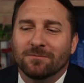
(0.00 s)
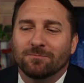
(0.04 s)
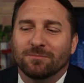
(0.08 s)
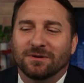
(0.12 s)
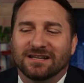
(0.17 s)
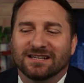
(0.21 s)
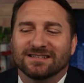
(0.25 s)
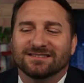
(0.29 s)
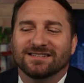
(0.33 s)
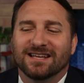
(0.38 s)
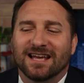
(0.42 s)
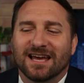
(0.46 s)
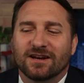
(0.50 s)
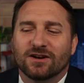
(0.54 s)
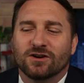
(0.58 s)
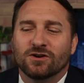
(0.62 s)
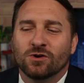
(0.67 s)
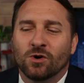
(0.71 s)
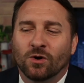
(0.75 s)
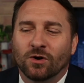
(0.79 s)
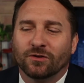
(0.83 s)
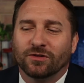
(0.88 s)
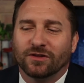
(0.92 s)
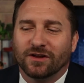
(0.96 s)
because he had a
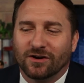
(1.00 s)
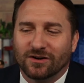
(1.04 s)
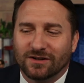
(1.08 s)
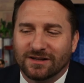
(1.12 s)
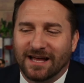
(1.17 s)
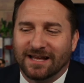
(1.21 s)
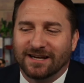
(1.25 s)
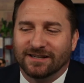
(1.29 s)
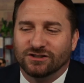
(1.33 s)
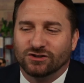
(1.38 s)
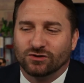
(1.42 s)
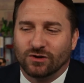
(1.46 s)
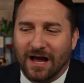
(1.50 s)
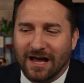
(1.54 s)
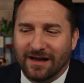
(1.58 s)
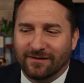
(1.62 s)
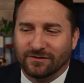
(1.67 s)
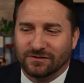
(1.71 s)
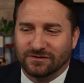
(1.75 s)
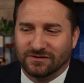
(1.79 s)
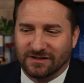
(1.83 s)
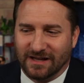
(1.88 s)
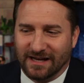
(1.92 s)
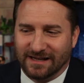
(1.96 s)
North Carolina
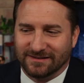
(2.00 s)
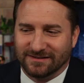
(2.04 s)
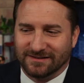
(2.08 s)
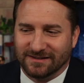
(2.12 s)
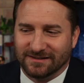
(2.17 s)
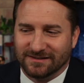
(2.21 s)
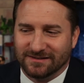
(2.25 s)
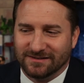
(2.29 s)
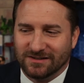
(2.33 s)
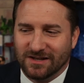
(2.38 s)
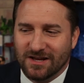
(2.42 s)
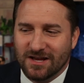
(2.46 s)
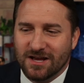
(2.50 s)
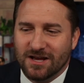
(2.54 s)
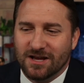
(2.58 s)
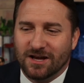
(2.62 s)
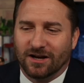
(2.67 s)
driver's license.